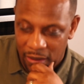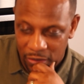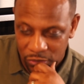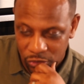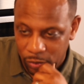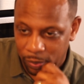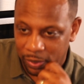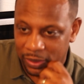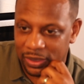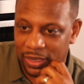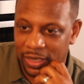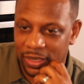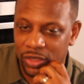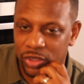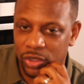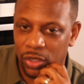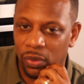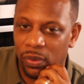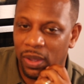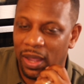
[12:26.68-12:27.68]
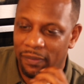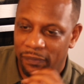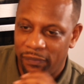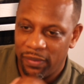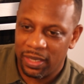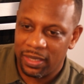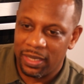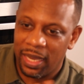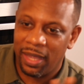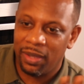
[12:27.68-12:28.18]
Hundred percent. So no. I
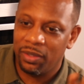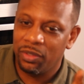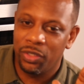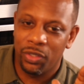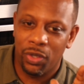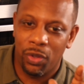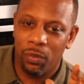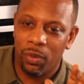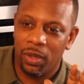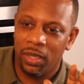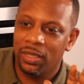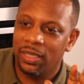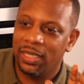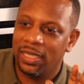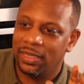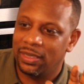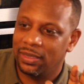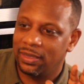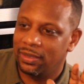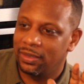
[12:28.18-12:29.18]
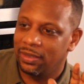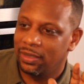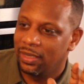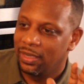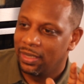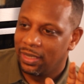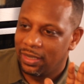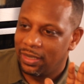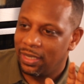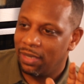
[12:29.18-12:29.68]
think that you know what. Let's
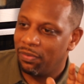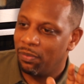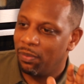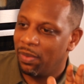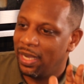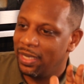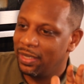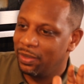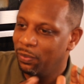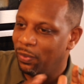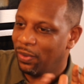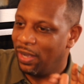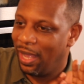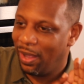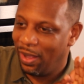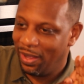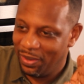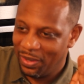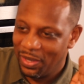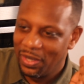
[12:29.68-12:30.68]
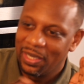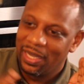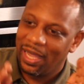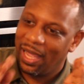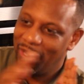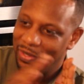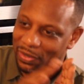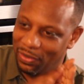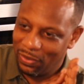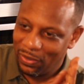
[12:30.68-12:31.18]
Never mind what how,
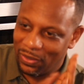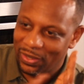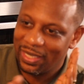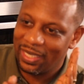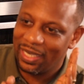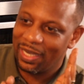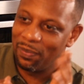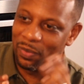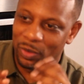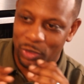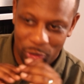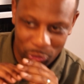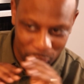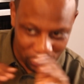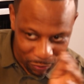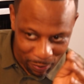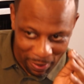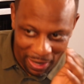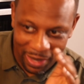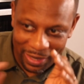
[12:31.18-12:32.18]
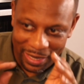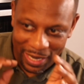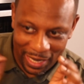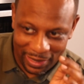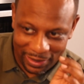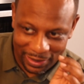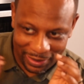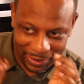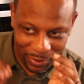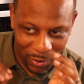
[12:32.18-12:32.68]
how you got there. I'm not sure about
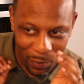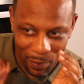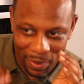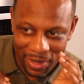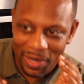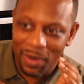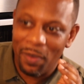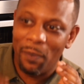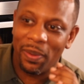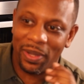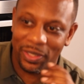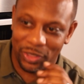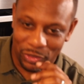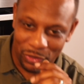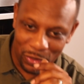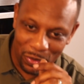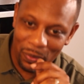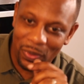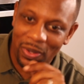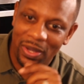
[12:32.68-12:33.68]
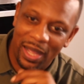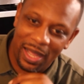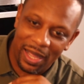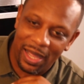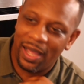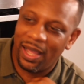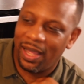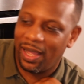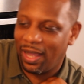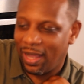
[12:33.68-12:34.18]
that comment, but you know what?
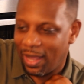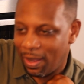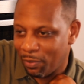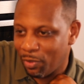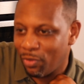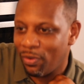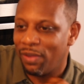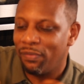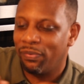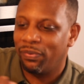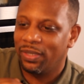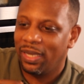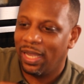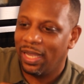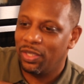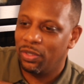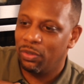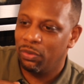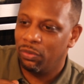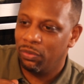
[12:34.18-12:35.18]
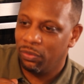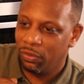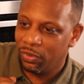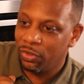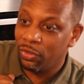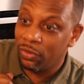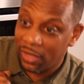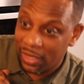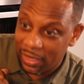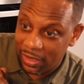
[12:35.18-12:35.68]
I'm grateful that you
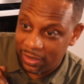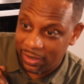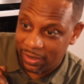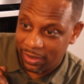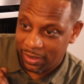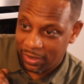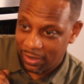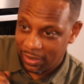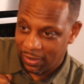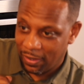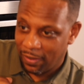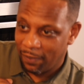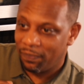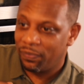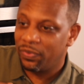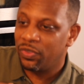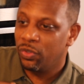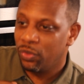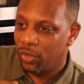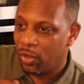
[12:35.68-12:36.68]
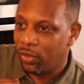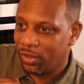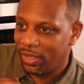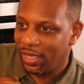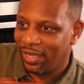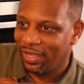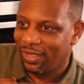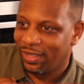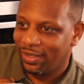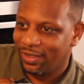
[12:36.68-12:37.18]
you did. I got there. You got
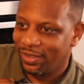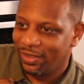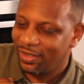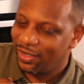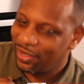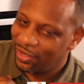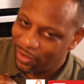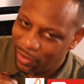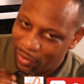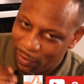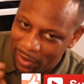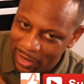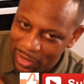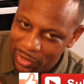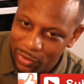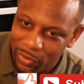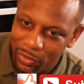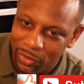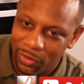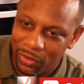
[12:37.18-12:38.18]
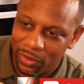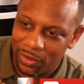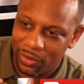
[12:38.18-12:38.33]
there. You know what I mean? You, yeah, you,